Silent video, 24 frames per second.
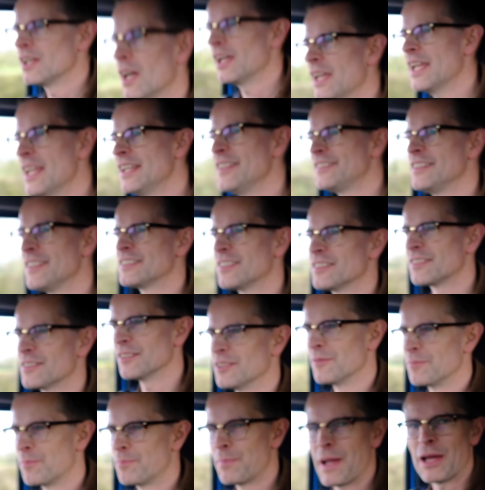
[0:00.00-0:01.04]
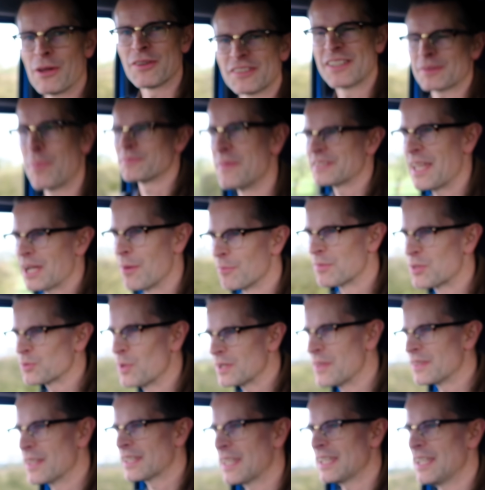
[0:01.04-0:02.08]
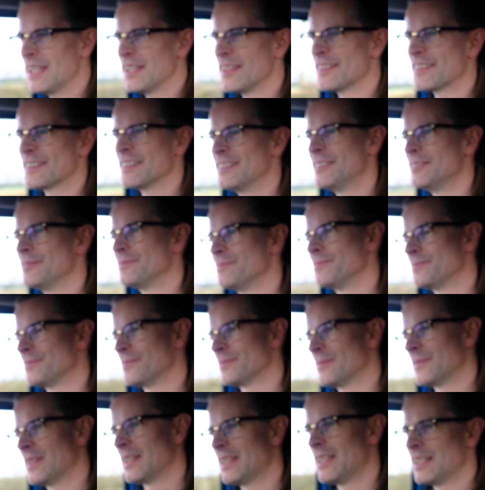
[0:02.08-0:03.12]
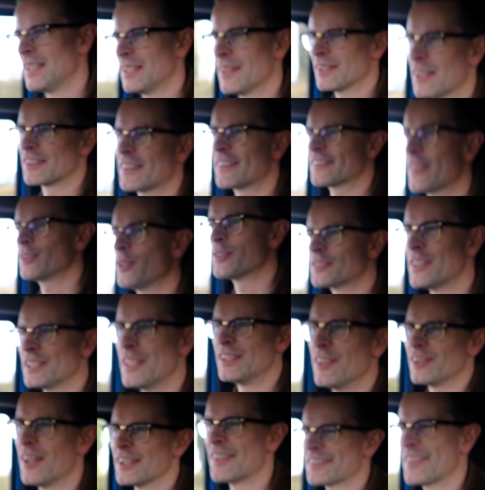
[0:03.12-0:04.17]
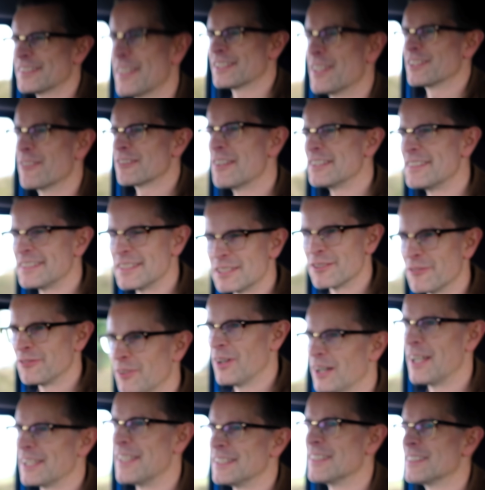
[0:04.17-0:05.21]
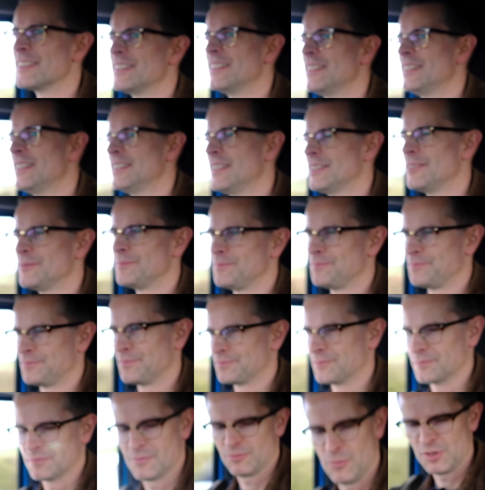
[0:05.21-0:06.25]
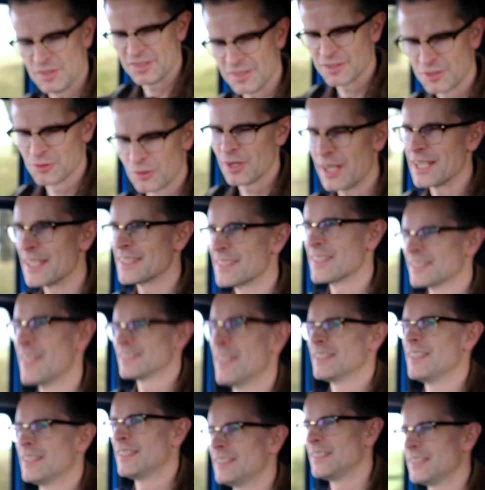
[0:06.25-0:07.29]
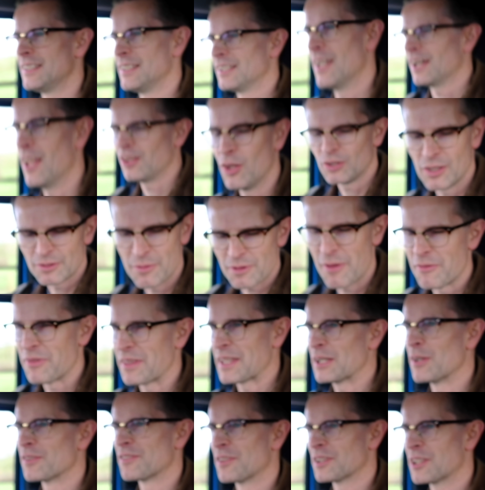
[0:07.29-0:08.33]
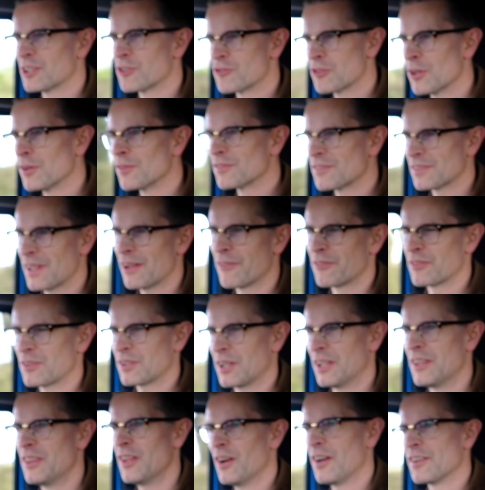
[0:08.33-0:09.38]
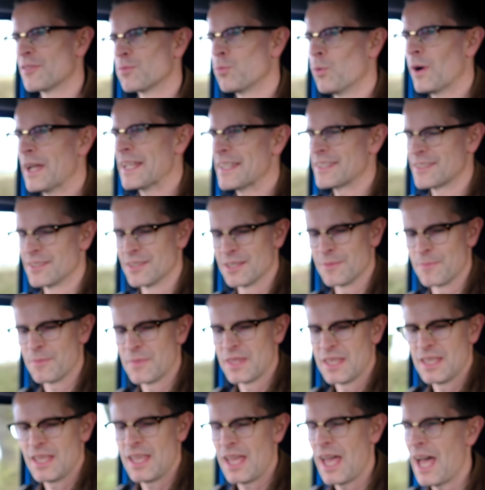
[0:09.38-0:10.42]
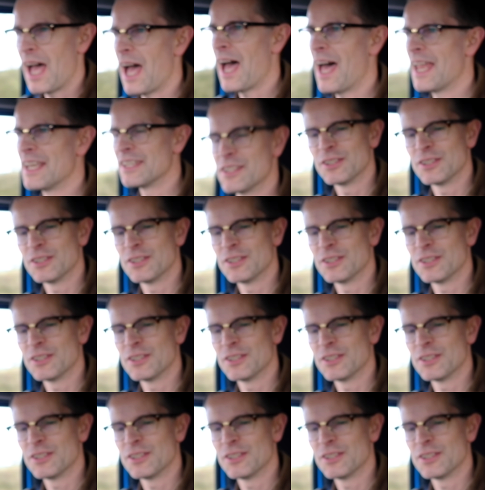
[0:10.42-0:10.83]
easy to sort of bounce up and down between the gears. They slot in nicely and they're easy to find, which is great. Along with everything else, the controls have got a nice weight to them, and